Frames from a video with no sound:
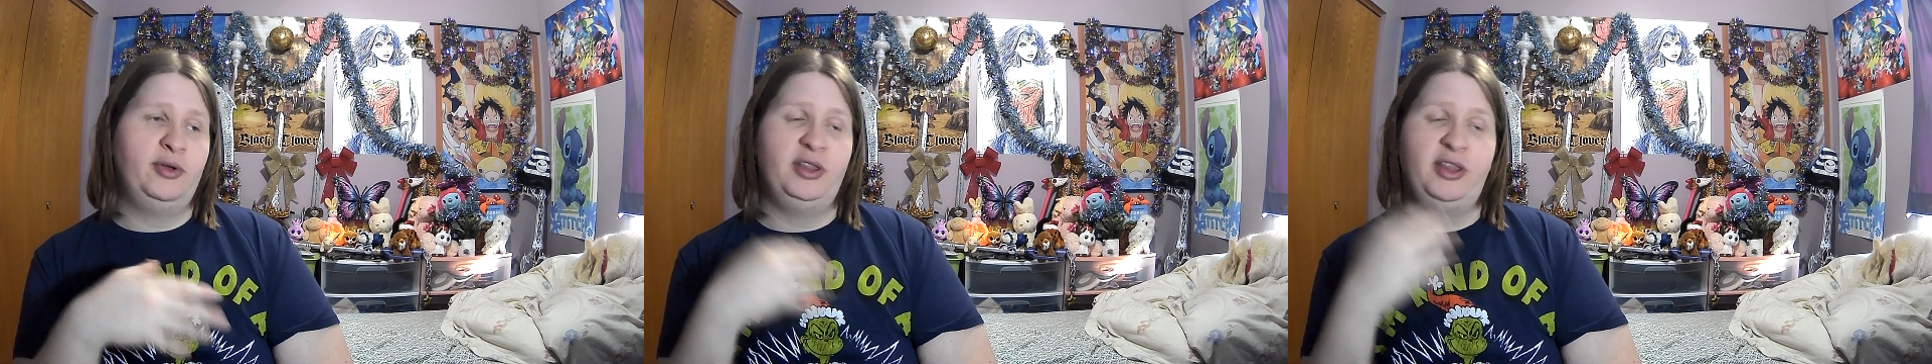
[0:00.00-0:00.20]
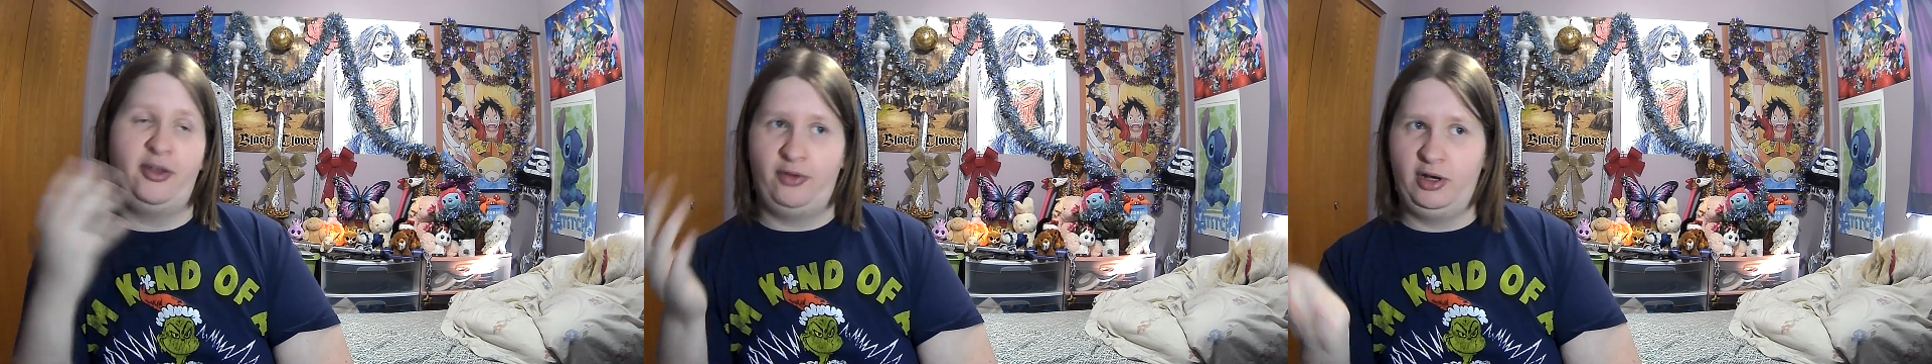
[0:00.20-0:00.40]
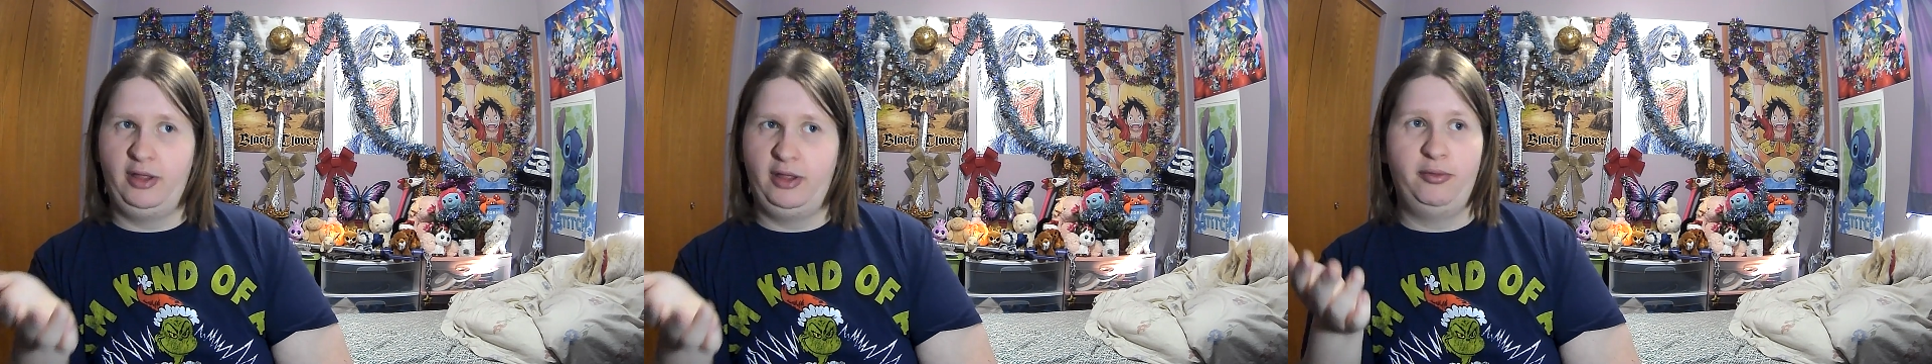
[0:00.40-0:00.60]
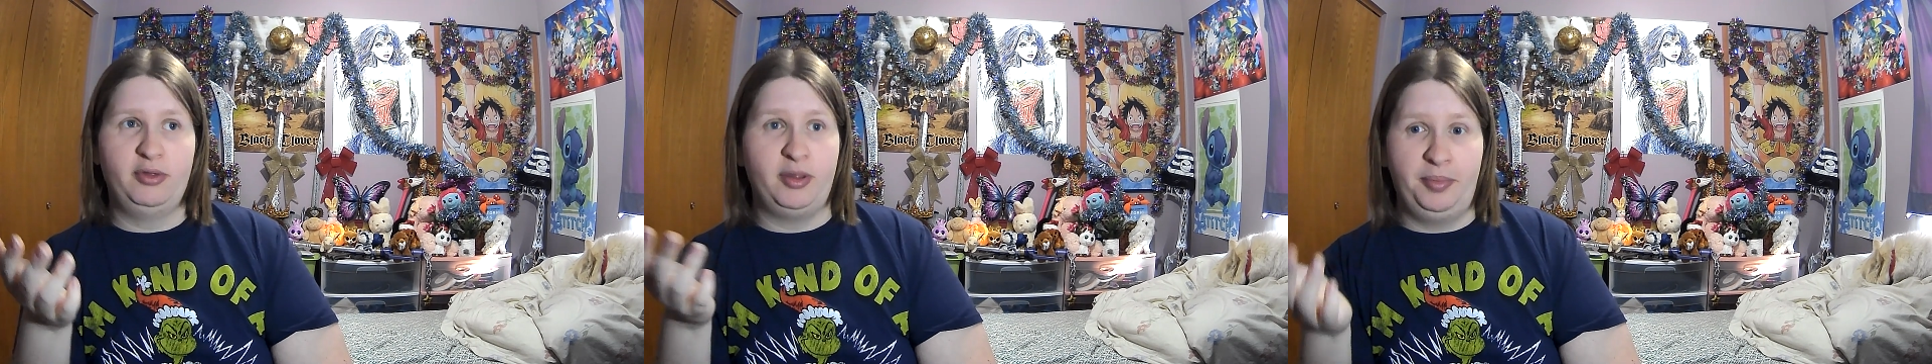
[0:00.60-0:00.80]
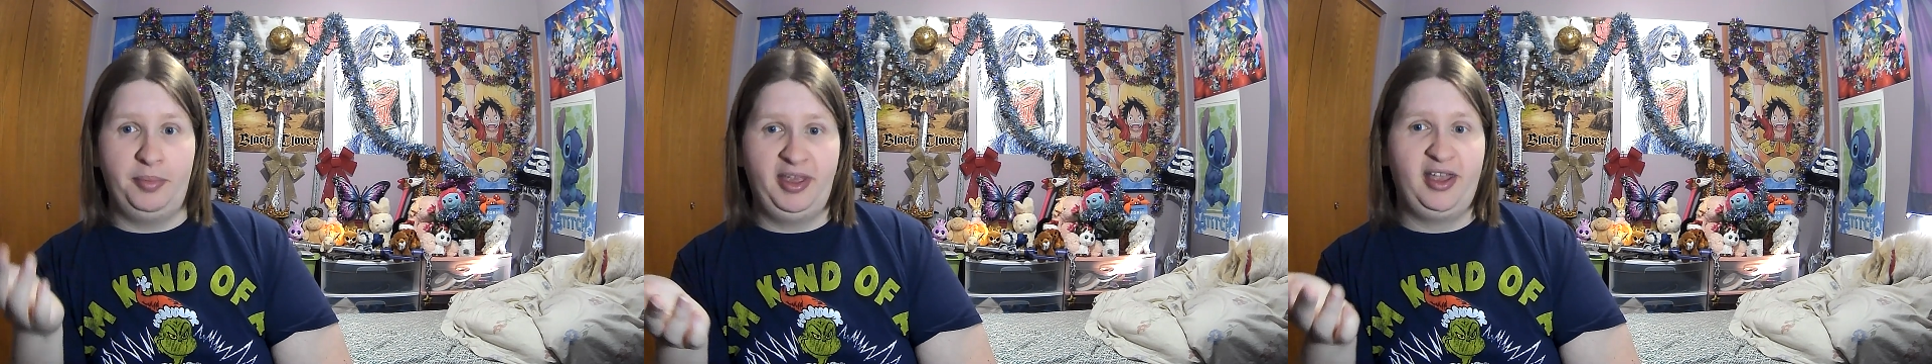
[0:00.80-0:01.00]
it definitely was
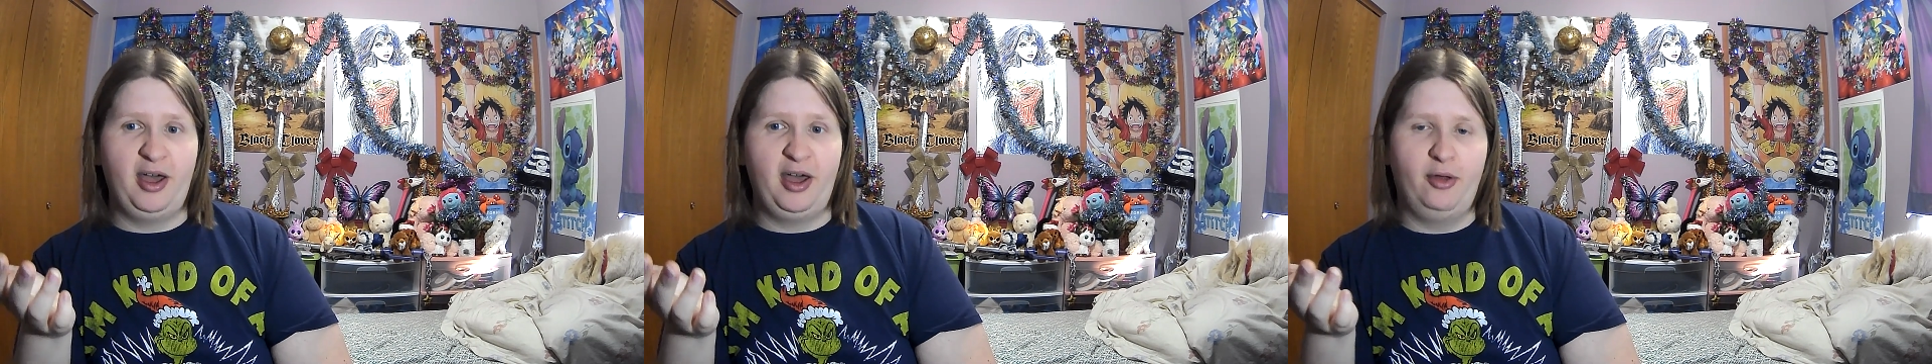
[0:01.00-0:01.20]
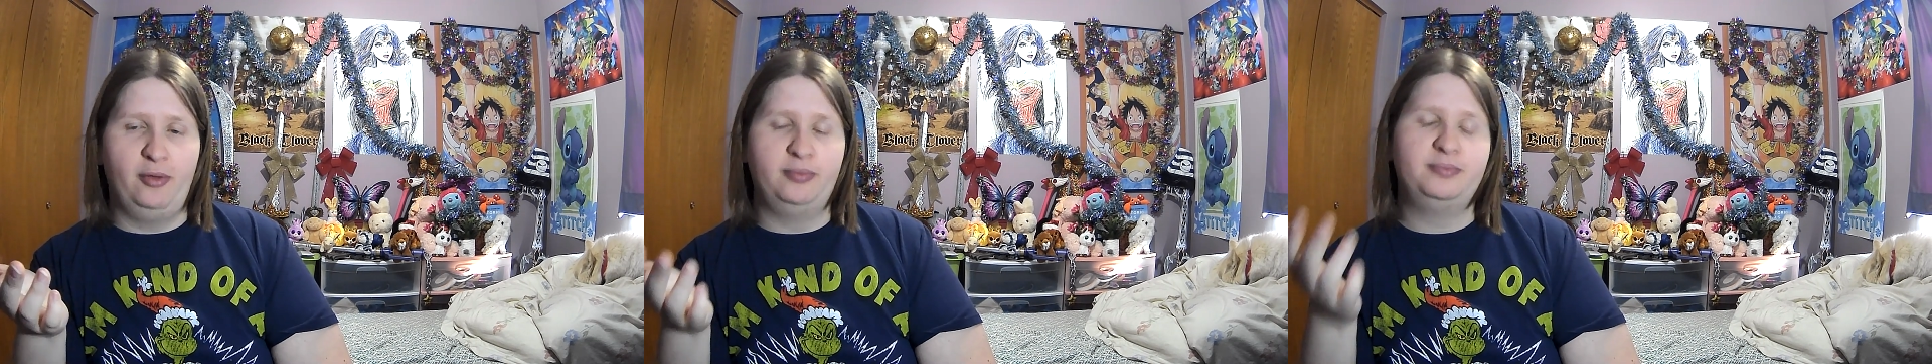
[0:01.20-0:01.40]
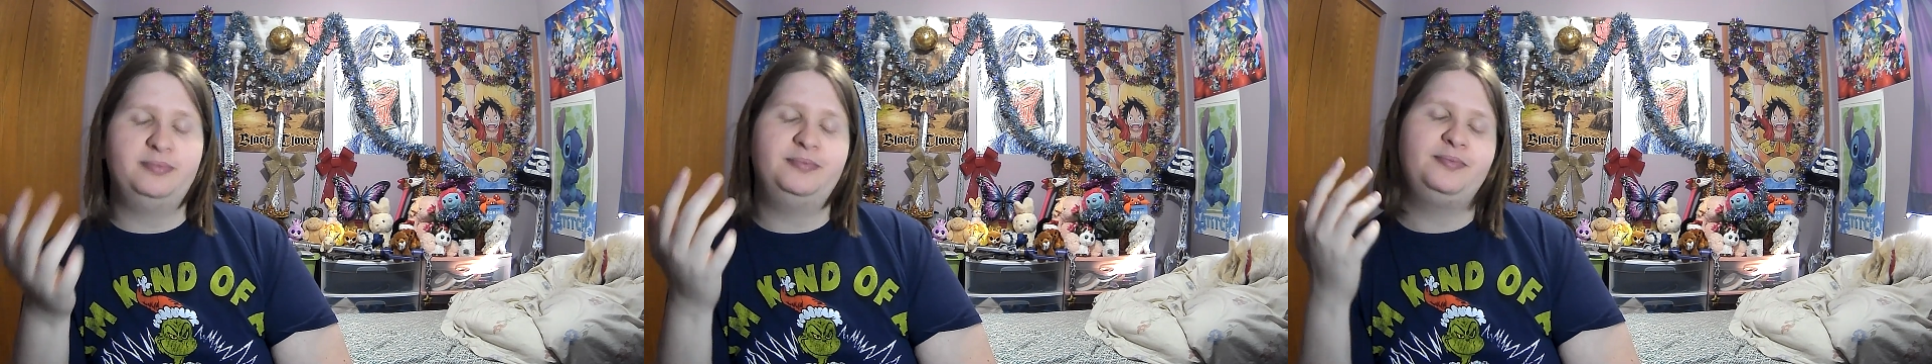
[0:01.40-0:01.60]
a big help